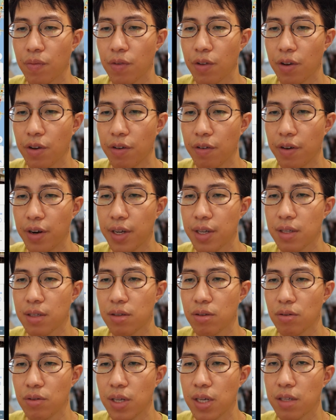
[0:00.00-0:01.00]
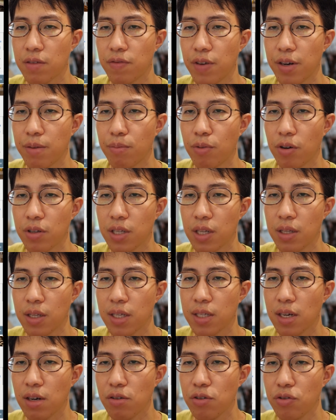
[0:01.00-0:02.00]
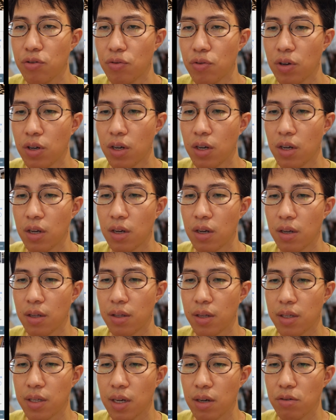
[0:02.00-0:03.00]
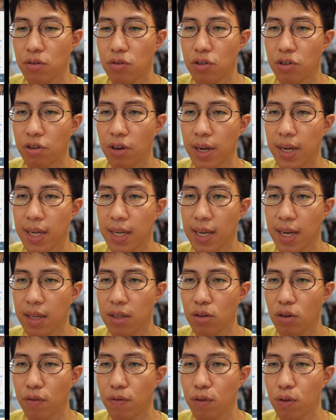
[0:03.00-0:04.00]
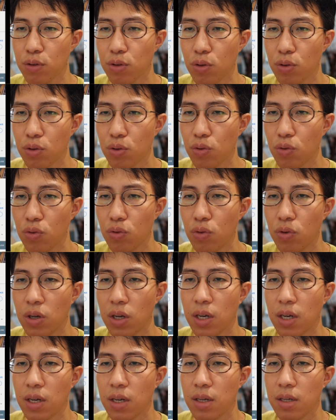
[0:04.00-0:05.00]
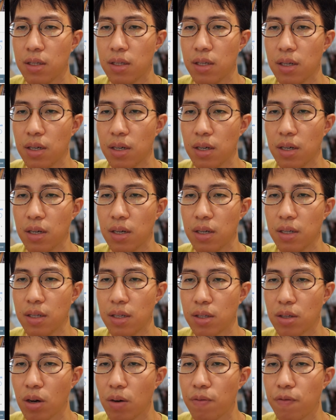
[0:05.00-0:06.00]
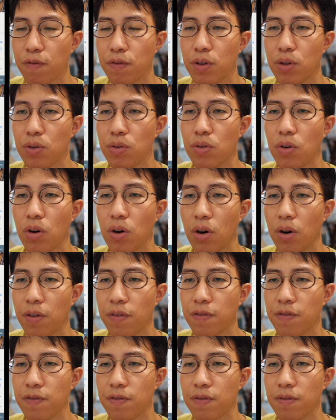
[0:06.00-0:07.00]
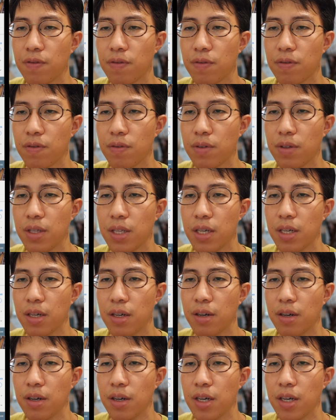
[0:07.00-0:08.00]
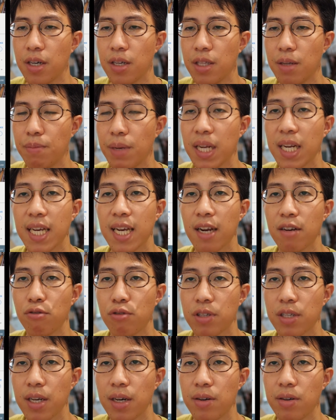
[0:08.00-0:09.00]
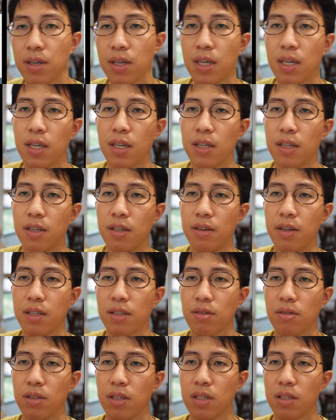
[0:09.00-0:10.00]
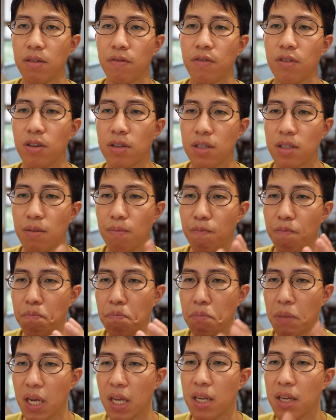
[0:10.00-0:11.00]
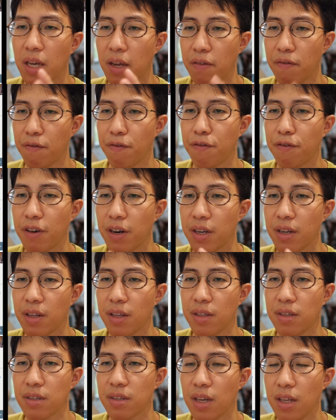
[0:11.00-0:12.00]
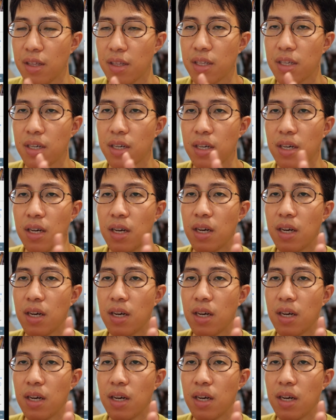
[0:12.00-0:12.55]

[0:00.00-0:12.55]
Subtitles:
All right, so that's very important. That's how you try and get your photo to the top view of the main carousel. All right, so this is of course the main and front and center